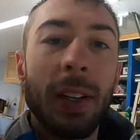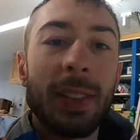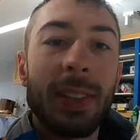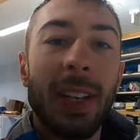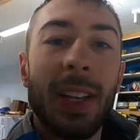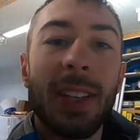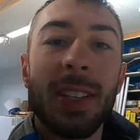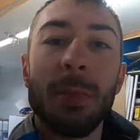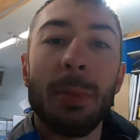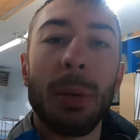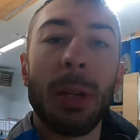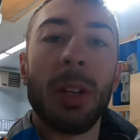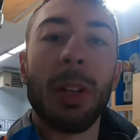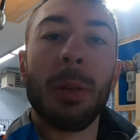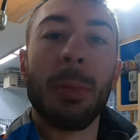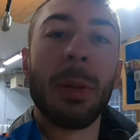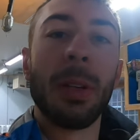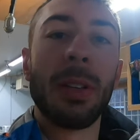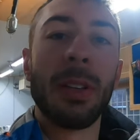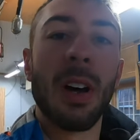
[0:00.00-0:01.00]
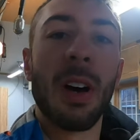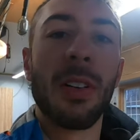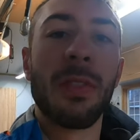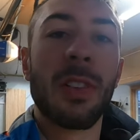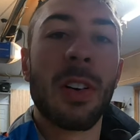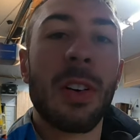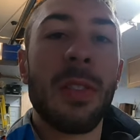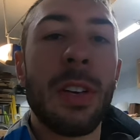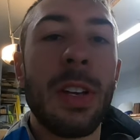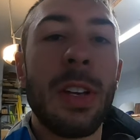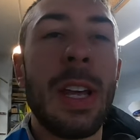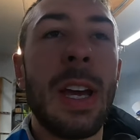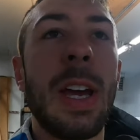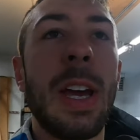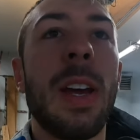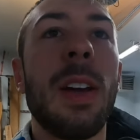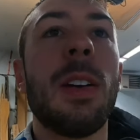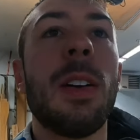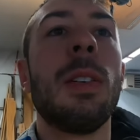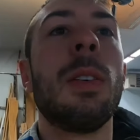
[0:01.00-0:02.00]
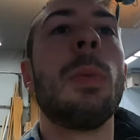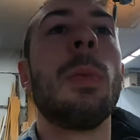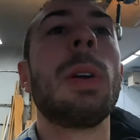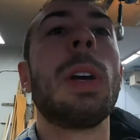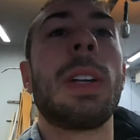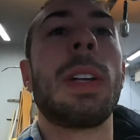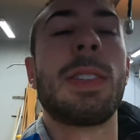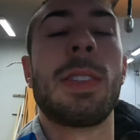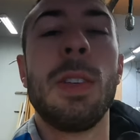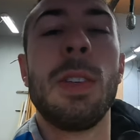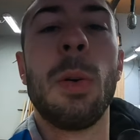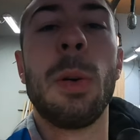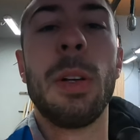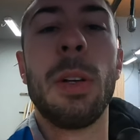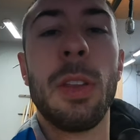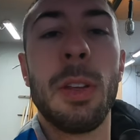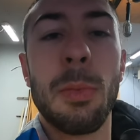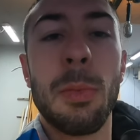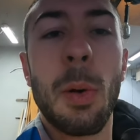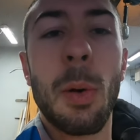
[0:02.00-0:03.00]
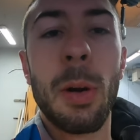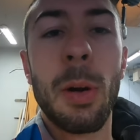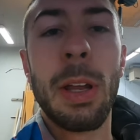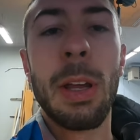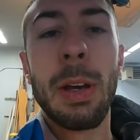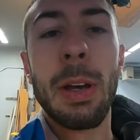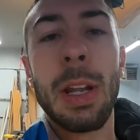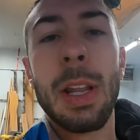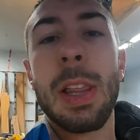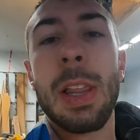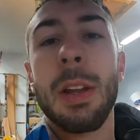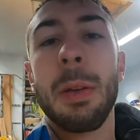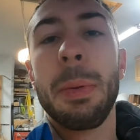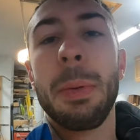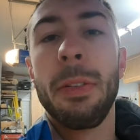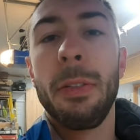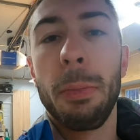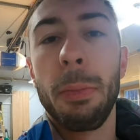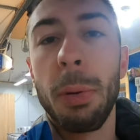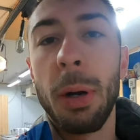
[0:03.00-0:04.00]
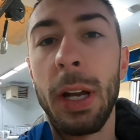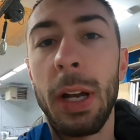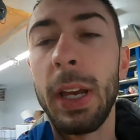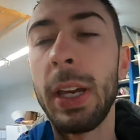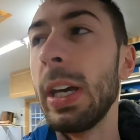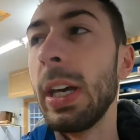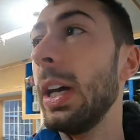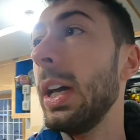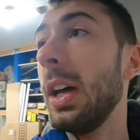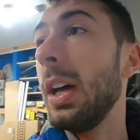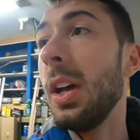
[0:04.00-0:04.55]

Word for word: right, today's gonna be a little bit tougher of a day. We got snow here in the morning, got a little bit of a break.